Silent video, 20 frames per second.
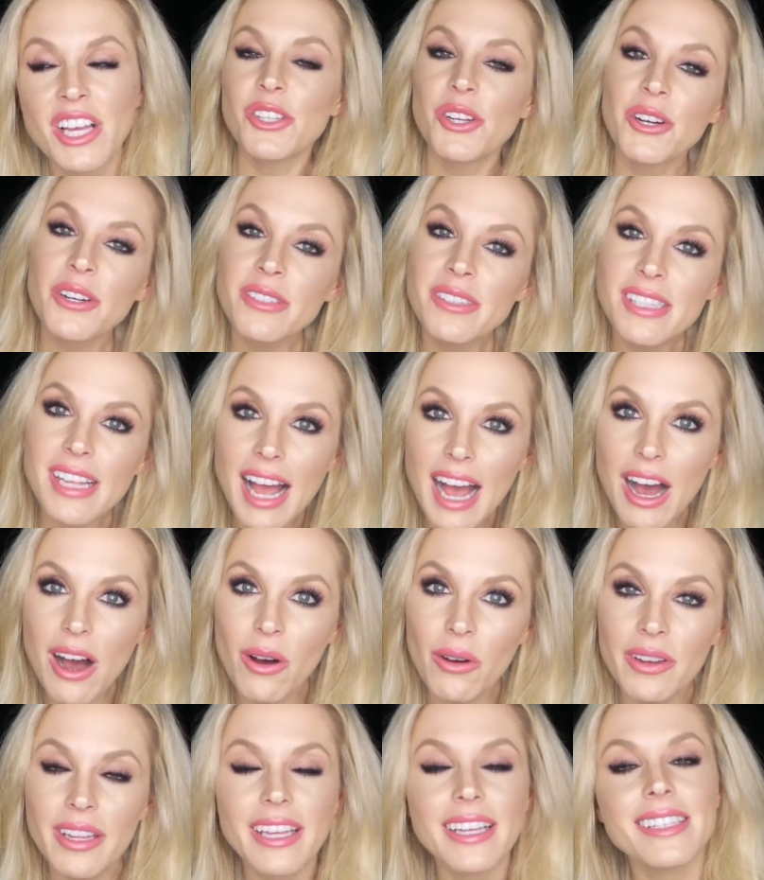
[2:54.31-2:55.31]
Turns
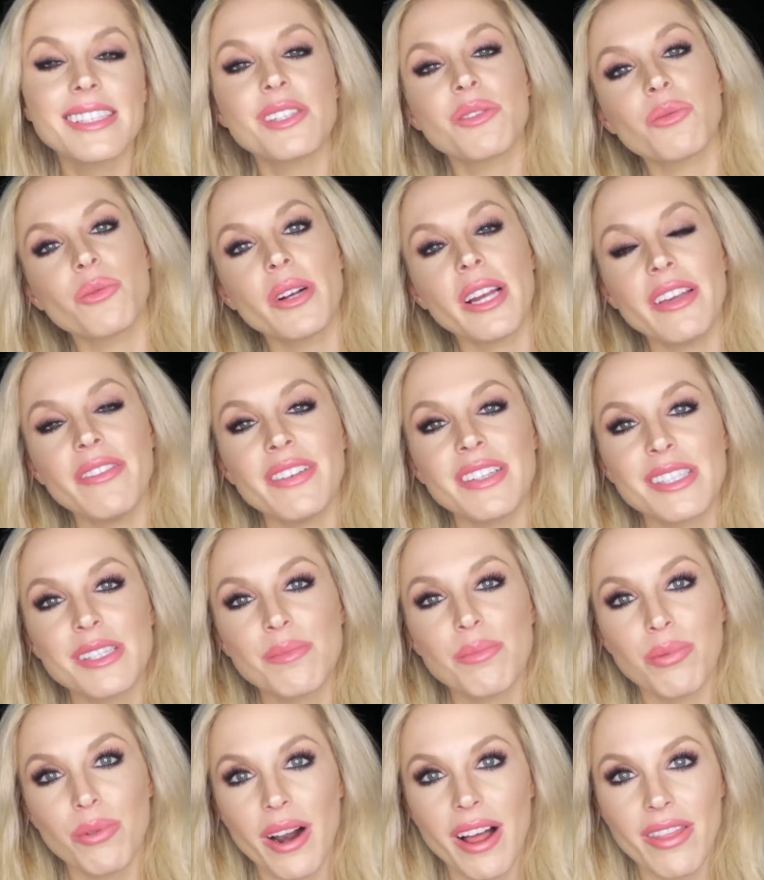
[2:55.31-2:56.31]
out it's Raven's
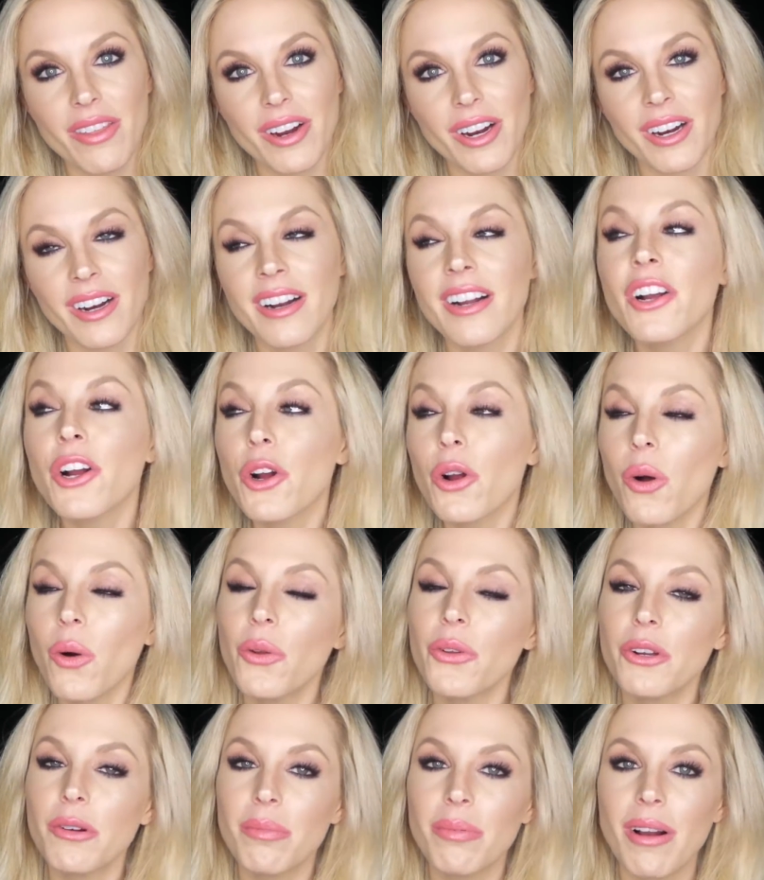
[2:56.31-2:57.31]
brother, her
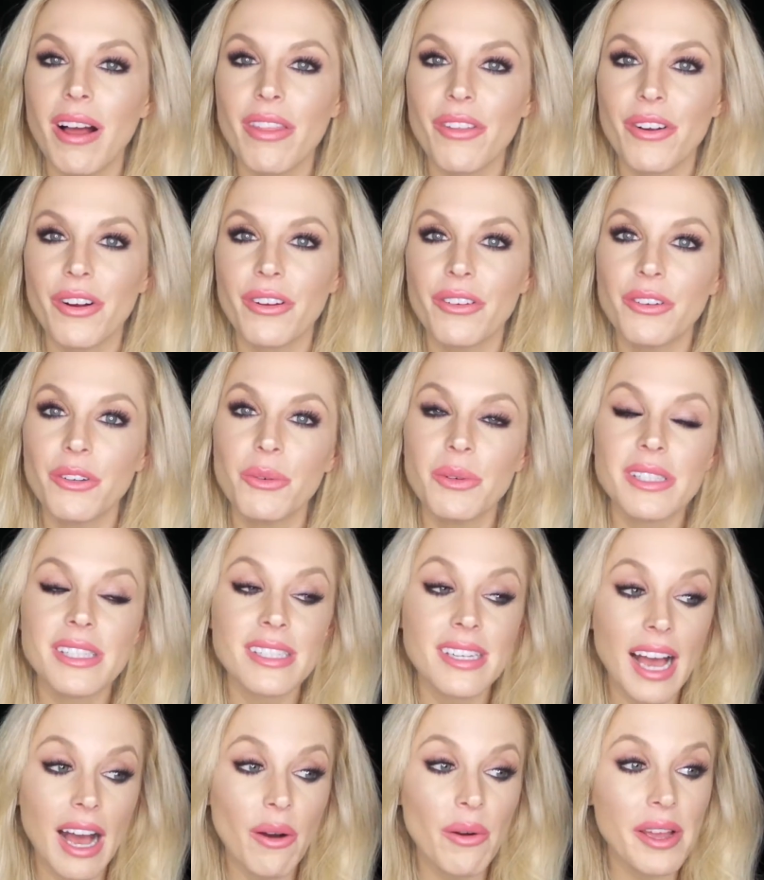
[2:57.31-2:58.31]
older brother, who is
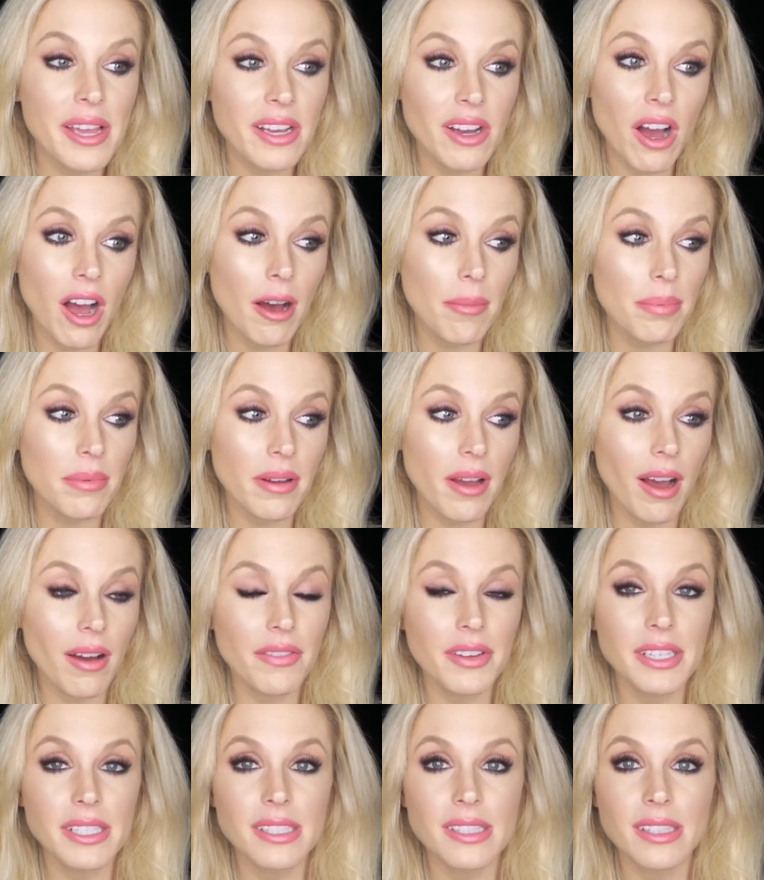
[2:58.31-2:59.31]
now a cop,
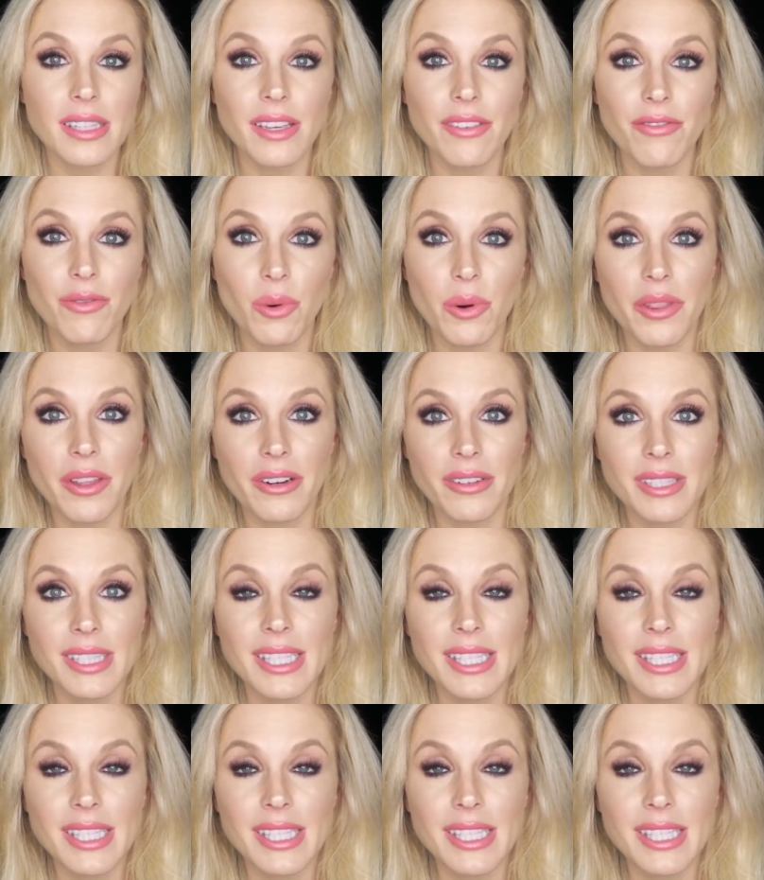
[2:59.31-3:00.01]
obviously for their